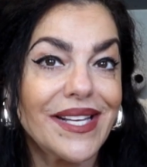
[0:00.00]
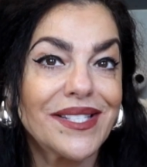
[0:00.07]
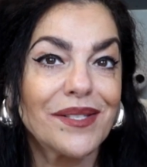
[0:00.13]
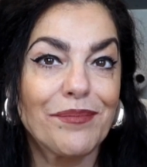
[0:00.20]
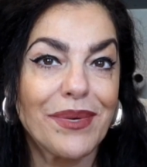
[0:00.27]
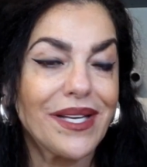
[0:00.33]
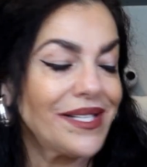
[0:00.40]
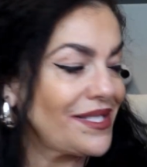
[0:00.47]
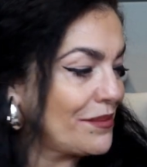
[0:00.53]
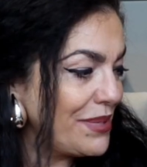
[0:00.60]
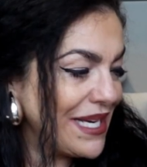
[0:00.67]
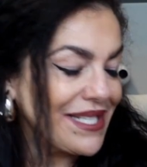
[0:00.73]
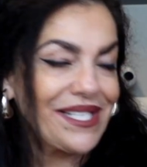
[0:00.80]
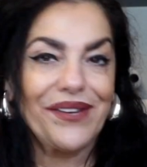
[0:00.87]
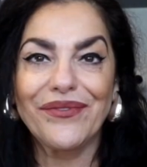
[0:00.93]
It's a, it's a
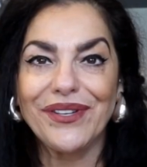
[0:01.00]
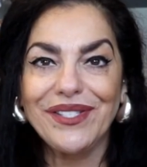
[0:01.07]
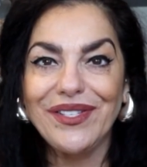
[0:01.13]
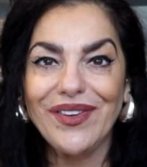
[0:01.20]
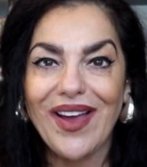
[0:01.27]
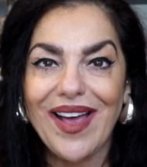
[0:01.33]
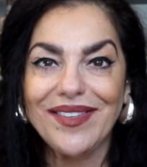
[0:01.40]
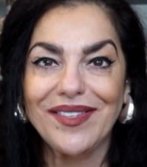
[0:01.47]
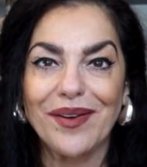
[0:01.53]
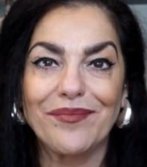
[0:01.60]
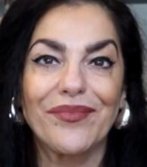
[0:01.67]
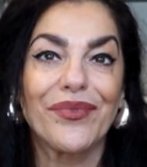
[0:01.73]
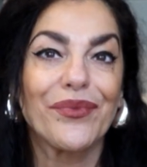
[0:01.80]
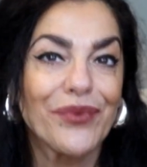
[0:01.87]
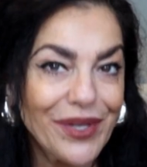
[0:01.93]
big difference, you guys, and
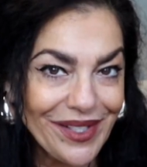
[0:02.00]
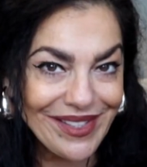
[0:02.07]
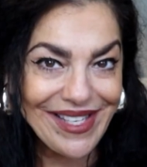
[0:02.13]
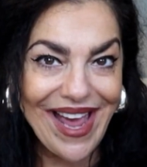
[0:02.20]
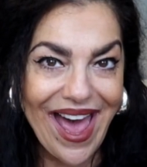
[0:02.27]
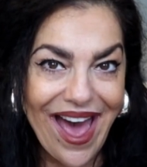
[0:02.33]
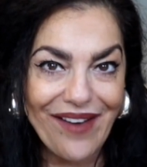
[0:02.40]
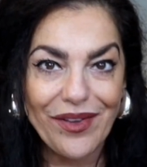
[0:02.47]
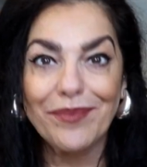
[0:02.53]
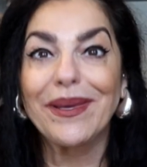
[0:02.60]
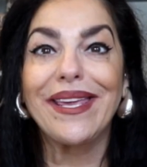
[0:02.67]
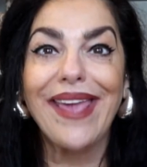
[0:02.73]
I'm thrilled to have it.